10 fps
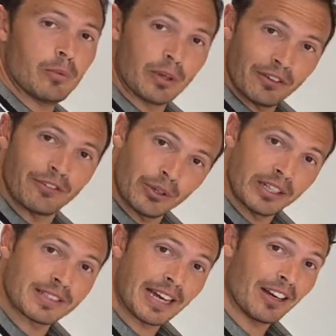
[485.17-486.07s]
with the food
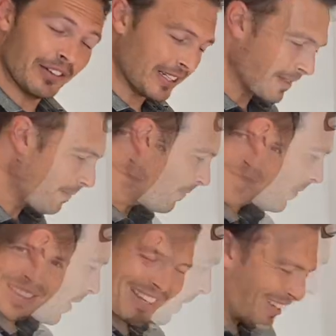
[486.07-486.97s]
inside of it
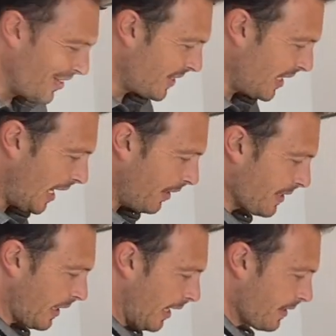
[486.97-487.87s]
you see how the
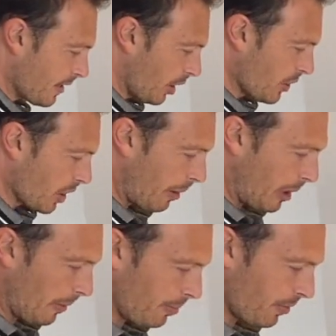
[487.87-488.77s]
sides start to come
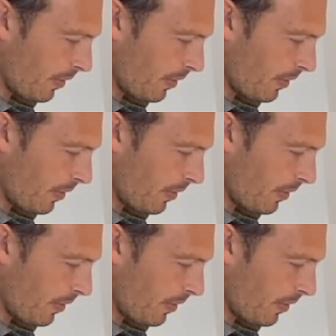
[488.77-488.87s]
up?